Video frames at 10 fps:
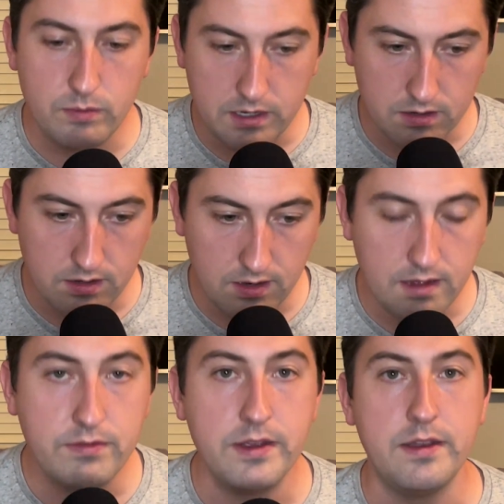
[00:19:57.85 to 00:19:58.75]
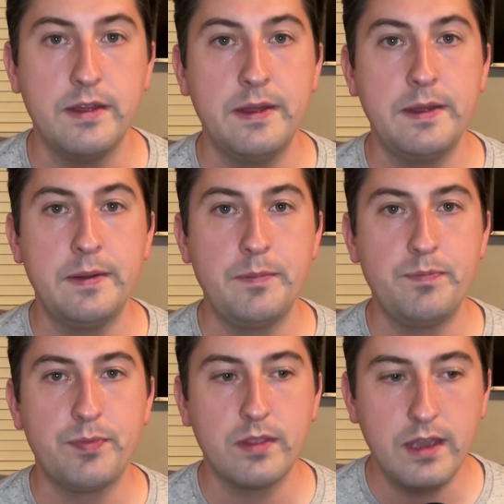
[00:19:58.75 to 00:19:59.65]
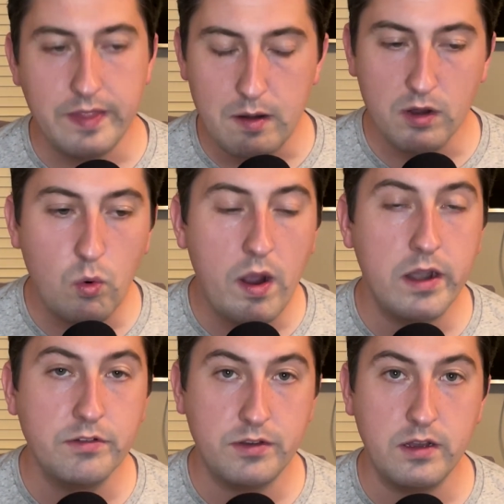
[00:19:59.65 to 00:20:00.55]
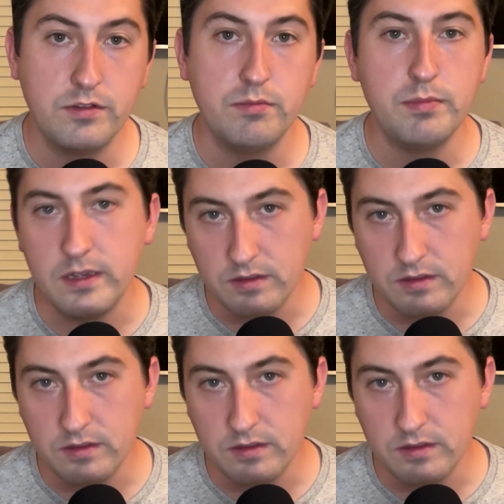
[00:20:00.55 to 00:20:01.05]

we are loving, And that requires us being